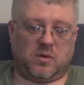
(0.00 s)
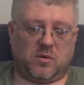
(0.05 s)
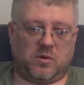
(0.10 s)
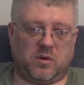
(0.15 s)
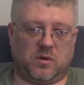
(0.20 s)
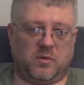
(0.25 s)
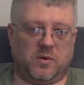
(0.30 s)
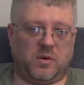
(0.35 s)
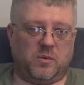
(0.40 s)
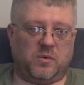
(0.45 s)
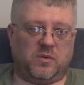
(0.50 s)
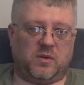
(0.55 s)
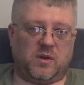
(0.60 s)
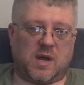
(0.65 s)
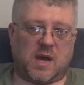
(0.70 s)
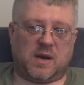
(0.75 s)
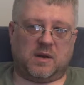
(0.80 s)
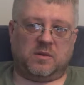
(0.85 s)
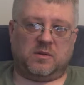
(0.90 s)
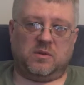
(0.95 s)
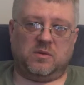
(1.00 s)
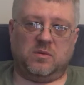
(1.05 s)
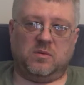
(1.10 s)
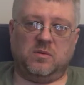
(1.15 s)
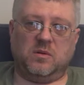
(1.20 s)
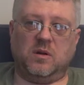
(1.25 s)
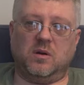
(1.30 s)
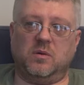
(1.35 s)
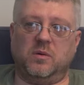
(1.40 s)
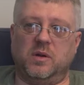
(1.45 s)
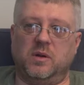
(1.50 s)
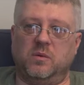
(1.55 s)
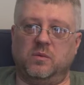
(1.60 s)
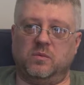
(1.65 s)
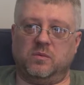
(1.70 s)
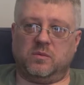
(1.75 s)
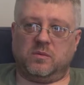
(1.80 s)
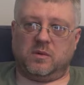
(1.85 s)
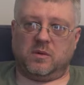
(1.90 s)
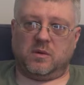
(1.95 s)
go in with an attitude. Go
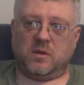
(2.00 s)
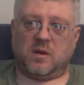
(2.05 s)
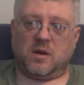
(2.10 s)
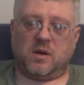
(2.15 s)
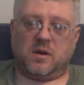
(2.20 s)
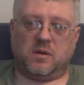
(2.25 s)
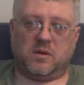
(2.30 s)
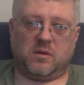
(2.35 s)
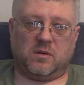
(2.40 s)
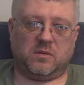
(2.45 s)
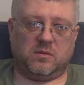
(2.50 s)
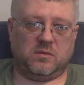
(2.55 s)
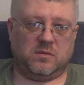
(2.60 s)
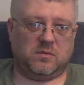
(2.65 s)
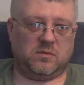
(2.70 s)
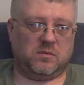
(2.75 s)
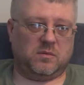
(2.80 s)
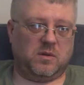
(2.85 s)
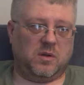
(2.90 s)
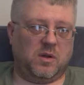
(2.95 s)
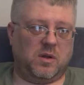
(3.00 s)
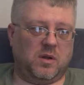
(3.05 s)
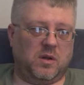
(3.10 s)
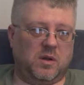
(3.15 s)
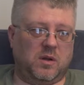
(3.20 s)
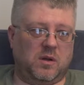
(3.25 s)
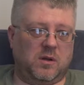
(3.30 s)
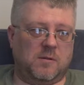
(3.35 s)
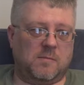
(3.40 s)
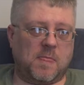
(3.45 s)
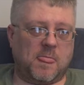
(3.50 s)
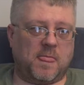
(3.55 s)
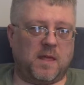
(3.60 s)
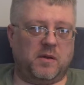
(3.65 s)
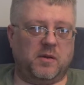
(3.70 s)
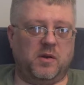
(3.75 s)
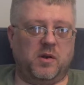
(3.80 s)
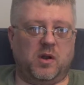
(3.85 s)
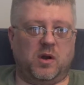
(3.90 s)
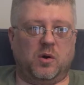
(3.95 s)
in kind of
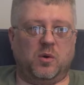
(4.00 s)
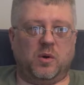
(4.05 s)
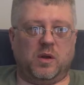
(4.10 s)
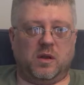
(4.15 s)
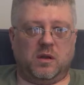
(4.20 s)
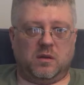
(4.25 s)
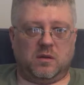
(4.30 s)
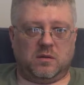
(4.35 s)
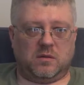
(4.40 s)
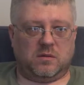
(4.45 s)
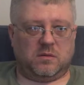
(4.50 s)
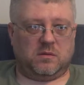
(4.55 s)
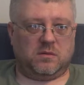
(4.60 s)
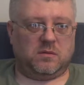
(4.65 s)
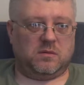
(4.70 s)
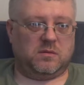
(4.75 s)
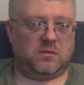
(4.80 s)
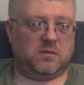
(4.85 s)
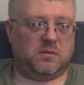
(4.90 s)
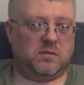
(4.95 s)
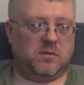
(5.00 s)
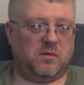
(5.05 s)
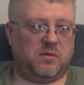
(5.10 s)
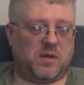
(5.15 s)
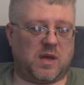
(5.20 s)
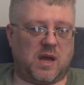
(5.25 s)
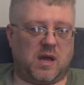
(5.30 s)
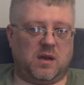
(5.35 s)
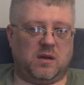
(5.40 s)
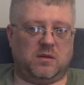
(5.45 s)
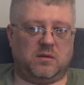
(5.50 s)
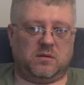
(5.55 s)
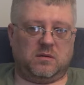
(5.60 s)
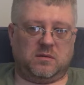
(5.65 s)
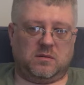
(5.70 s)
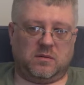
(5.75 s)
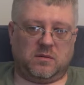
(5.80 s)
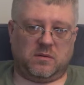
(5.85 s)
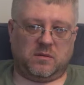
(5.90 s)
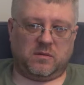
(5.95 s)
knowing that
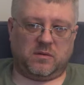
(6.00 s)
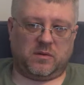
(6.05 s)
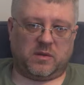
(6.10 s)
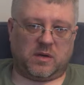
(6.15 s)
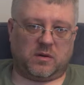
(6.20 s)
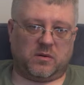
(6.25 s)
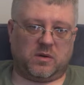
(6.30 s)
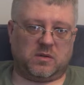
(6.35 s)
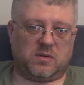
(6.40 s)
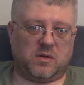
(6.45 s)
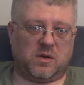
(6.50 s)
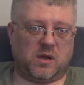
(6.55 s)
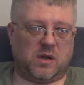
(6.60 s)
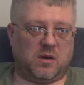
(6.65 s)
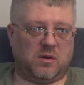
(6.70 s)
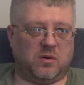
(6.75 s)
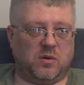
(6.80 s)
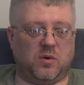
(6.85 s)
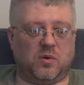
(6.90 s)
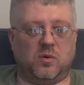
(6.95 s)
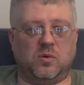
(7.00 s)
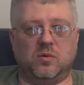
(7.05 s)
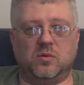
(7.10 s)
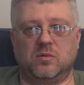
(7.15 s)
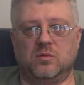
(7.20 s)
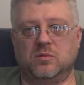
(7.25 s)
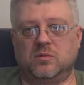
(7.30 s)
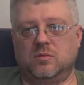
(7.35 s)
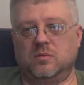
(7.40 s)
there is an end goal.